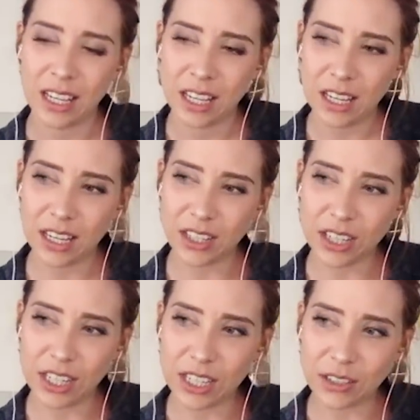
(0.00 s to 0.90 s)
I
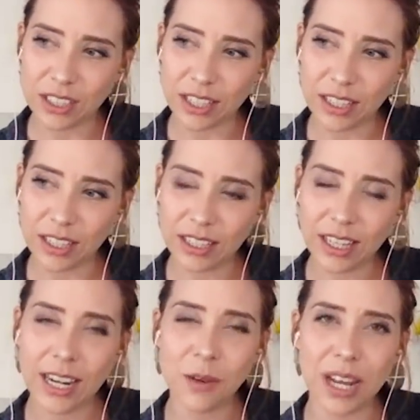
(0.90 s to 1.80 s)
certainly don't.
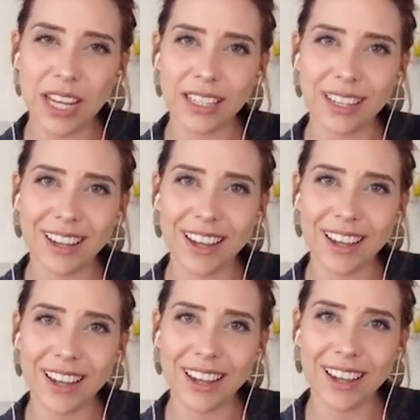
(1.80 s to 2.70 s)
Anyway,
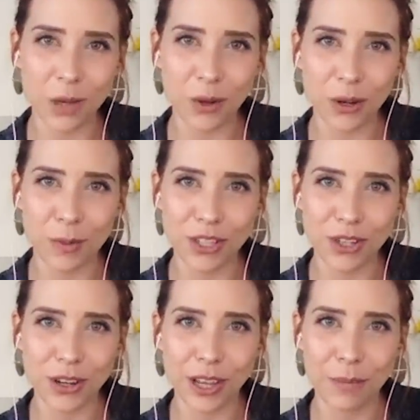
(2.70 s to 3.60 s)
uh, this week we're going to be
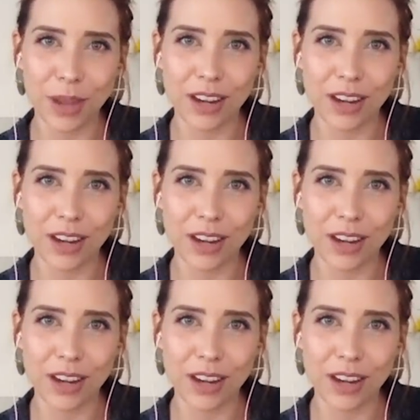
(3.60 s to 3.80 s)
talking about